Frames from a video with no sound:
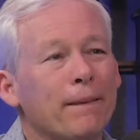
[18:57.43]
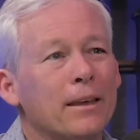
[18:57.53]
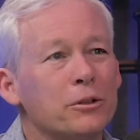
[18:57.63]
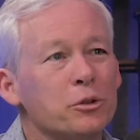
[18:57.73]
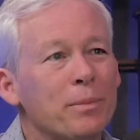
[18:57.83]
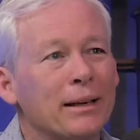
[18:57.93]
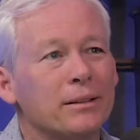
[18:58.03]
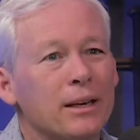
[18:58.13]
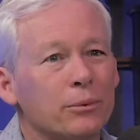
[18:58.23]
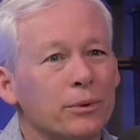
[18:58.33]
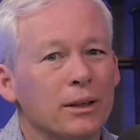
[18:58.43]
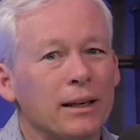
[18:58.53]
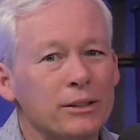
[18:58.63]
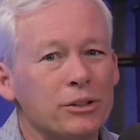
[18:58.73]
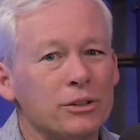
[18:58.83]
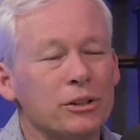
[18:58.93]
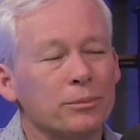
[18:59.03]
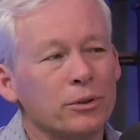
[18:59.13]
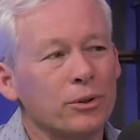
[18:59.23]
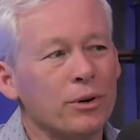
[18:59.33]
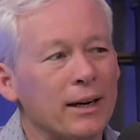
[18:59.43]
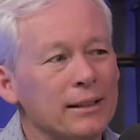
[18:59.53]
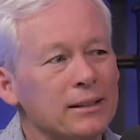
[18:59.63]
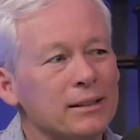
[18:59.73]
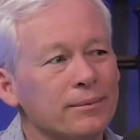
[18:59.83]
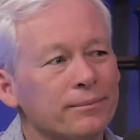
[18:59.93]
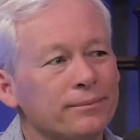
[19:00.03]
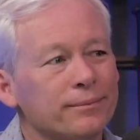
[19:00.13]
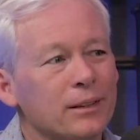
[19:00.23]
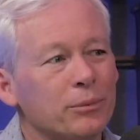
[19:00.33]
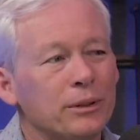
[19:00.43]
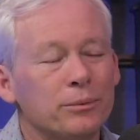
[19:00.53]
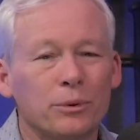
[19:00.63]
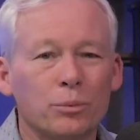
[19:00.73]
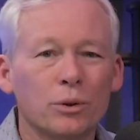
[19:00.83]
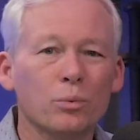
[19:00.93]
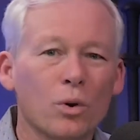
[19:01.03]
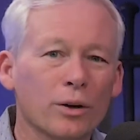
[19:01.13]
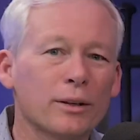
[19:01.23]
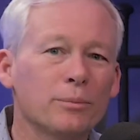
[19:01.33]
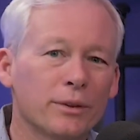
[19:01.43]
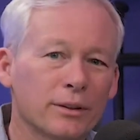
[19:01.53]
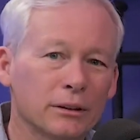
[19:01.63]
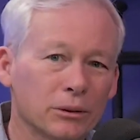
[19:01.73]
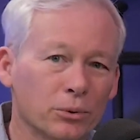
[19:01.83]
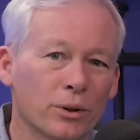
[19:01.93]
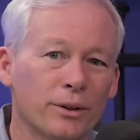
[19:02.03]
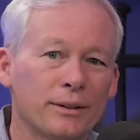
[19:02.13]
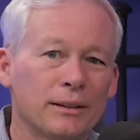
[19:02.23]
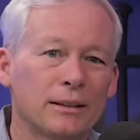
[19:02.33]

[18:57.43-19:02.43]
goes back to that relationship with Christ. Yeah. When when we're walking with the Lord,